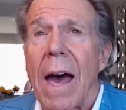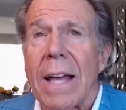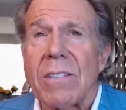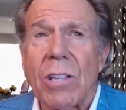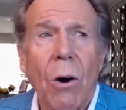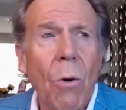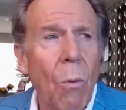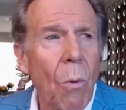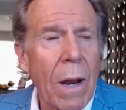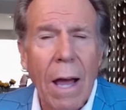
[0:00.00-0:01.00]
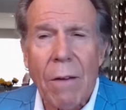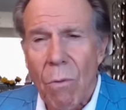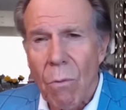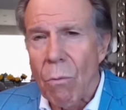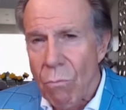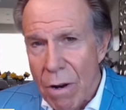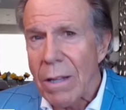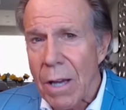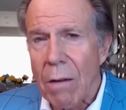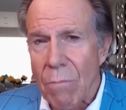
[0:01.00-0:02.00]
And so when I
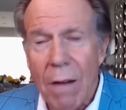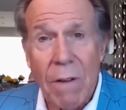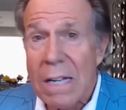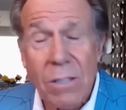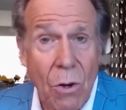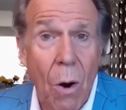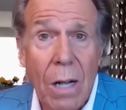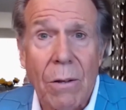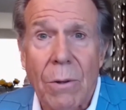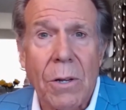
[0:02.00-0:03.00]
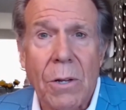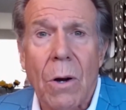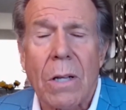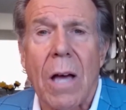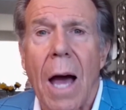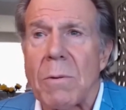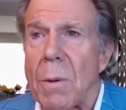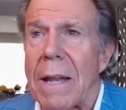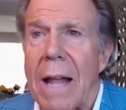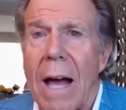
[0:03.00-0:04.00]
read this article in the New York Times
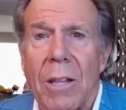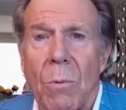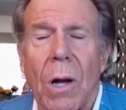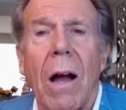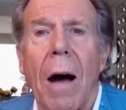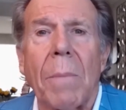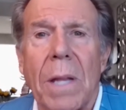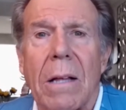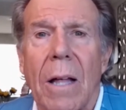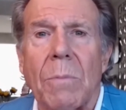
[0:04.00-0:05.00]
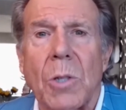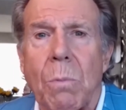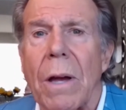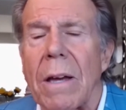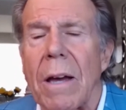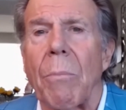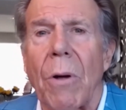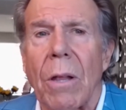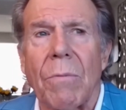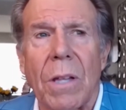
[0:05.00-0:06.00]
about how there were comedy clubs springing up
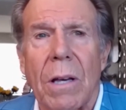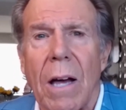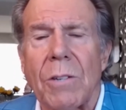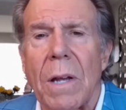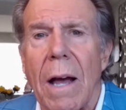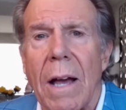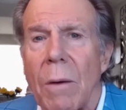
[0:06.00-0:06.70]
all over the country, and I